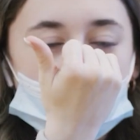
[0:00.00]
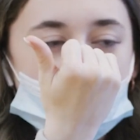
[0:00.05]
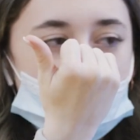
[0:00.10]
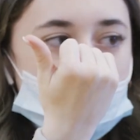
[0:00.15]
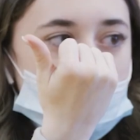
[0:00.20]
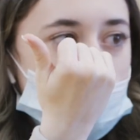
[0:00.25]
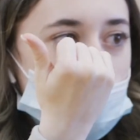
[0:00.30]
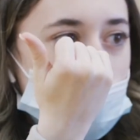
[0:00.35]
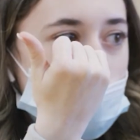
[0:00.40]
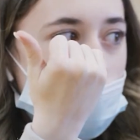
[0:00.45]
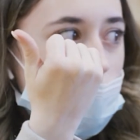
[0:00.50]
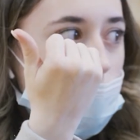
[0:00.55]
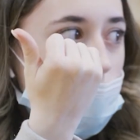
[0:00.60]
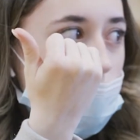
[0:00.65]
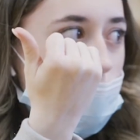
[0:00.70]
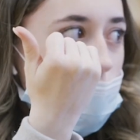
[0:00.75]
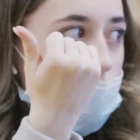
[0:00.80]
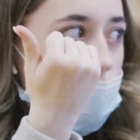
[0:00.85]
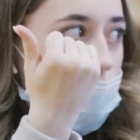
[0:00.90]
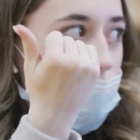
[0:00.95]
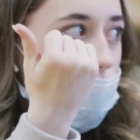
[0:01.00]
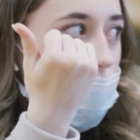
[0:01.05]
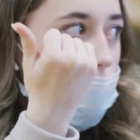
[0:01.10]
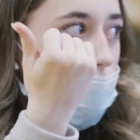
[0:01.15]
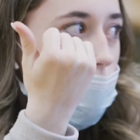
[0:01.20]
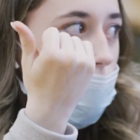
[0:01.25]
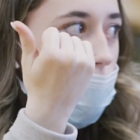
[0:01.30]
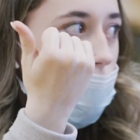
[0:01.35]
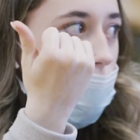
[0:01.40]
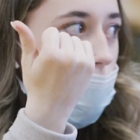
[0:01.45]

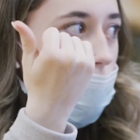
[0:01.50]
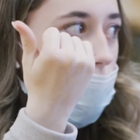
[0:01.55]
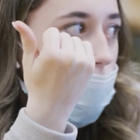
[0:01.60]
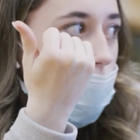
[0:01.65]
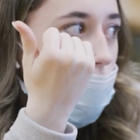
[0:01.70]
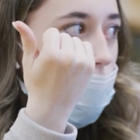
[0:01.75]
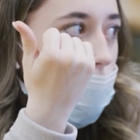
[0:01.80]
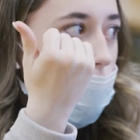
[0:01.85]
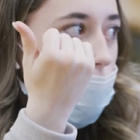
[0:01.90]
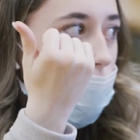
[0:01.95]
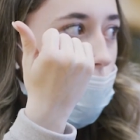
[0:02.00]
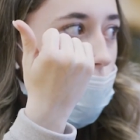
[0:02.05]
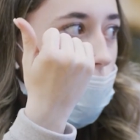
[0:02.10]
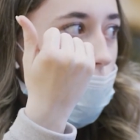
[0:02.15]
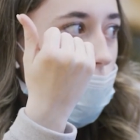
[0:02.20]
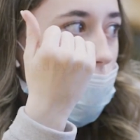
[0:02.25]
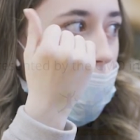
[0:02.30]
No one is speaking in this clip.